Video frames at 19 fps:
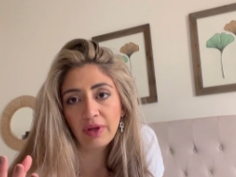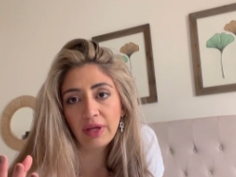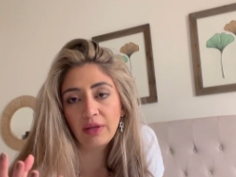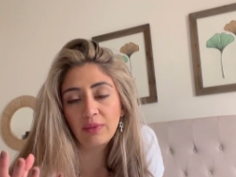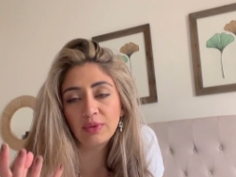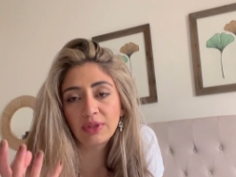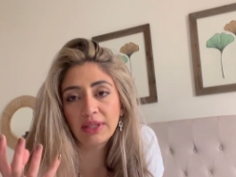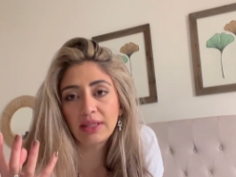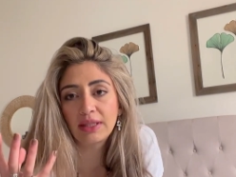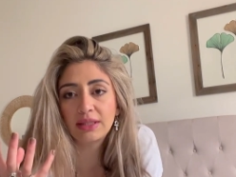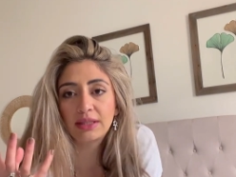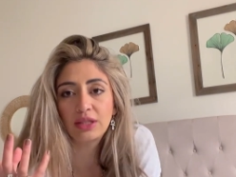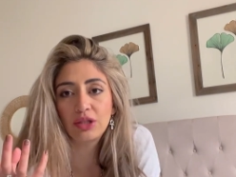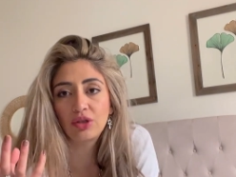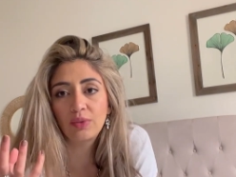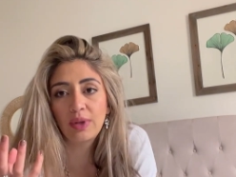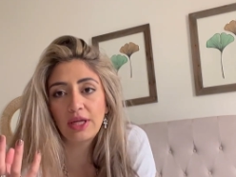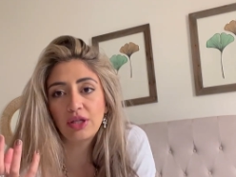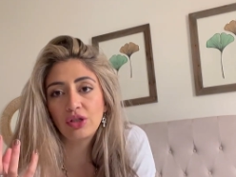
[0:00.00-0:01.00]
And it was like a
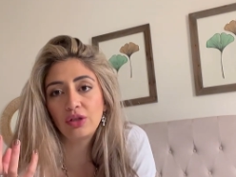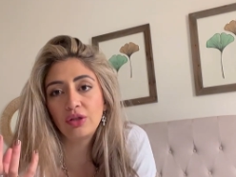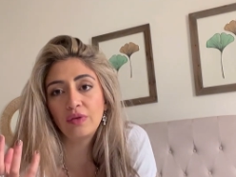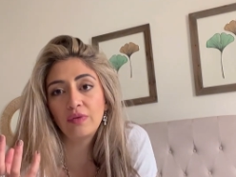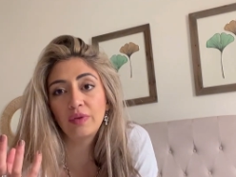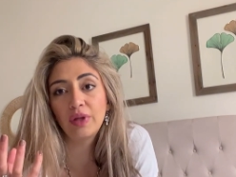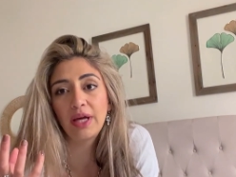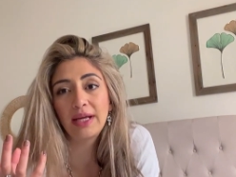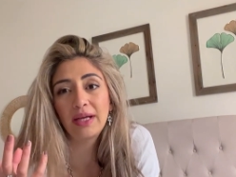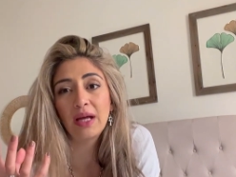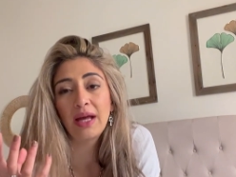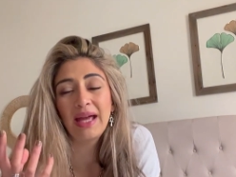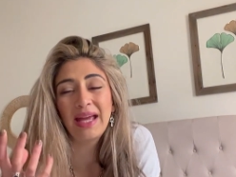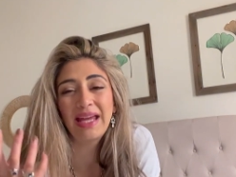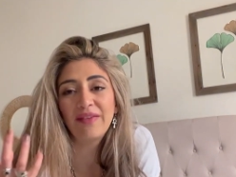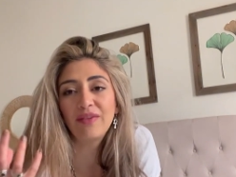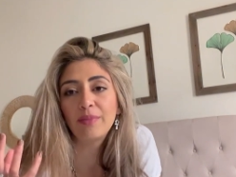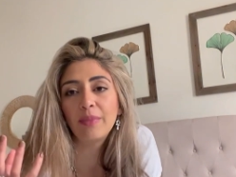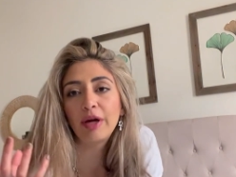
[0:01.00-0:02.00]
situation of like,
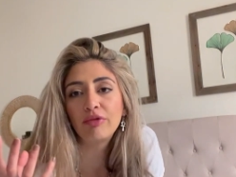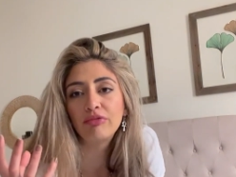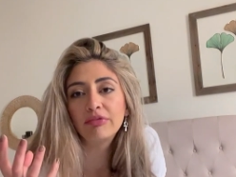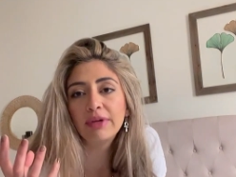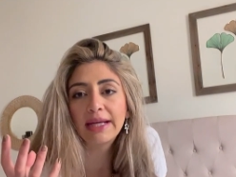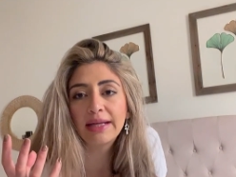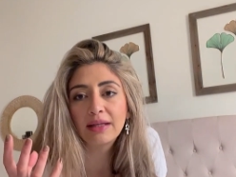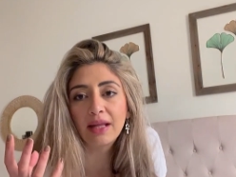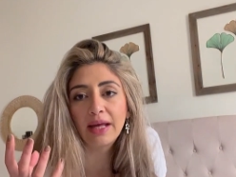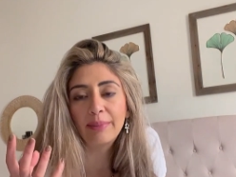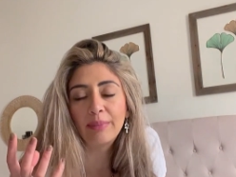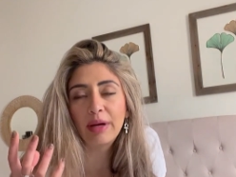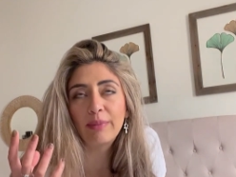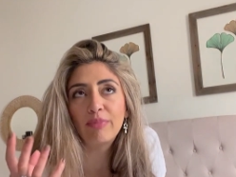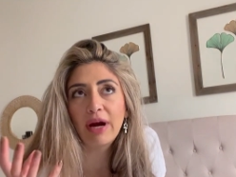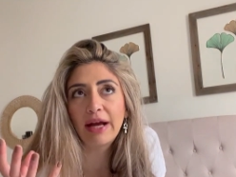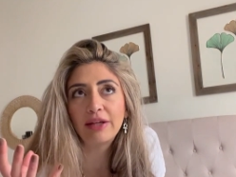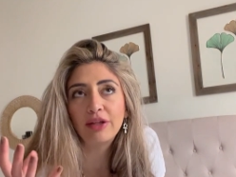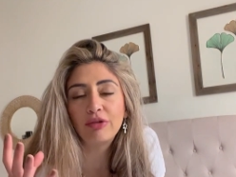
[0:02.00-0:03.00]
even my ring light, my
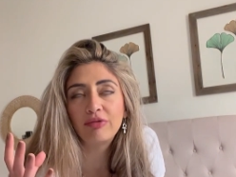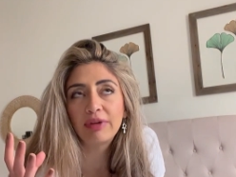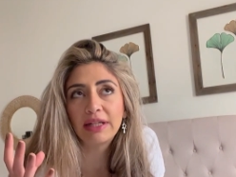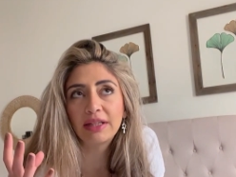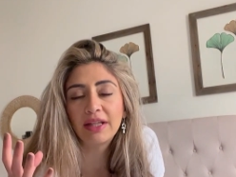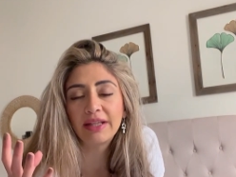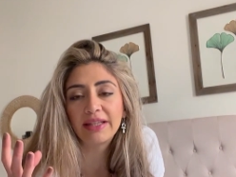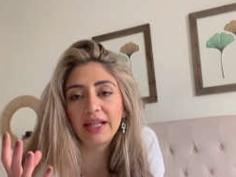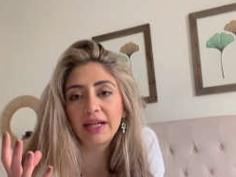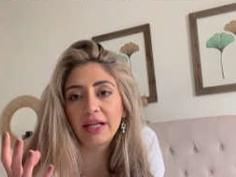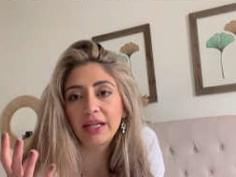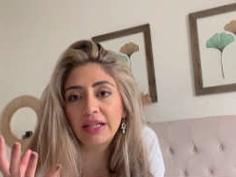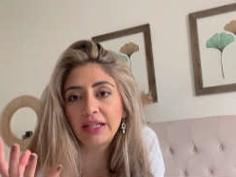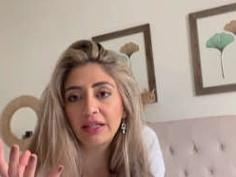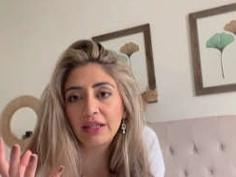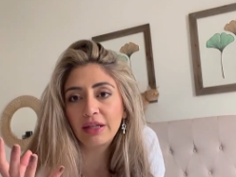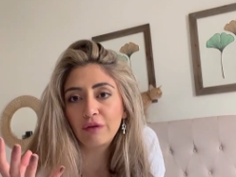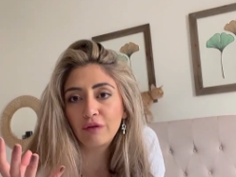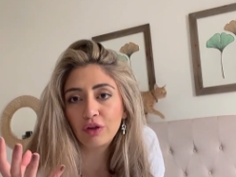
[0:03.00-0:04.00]
brand new ring light that I
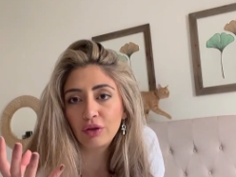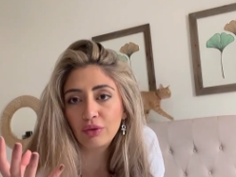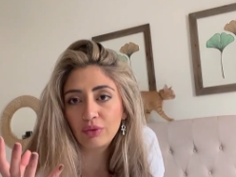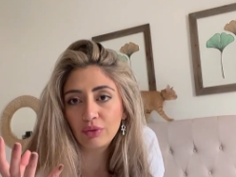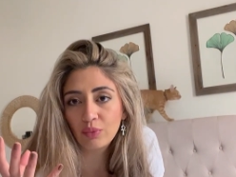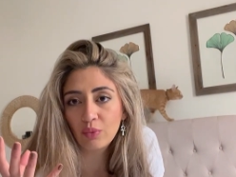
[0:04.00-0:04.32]
didn't even use